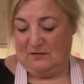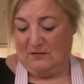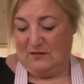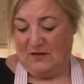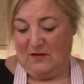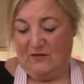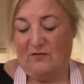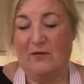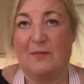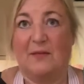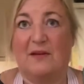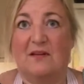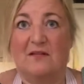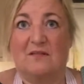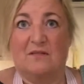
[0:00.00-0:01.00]
So it's a
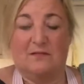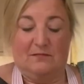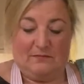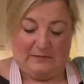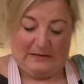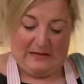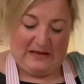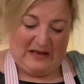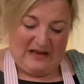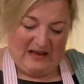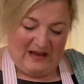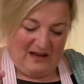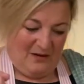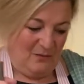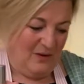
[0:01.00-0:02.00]
combination of a cauliflower
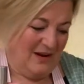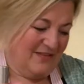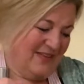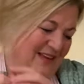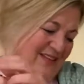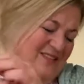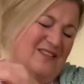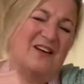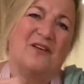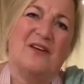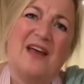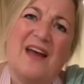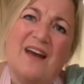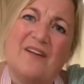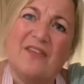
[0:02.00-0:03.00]
and broccoli. So yeah,
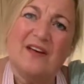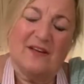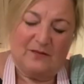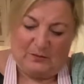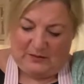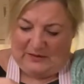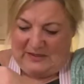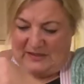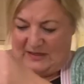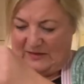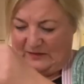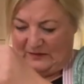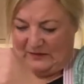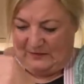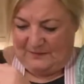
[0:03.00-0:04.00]
I think that's what it is.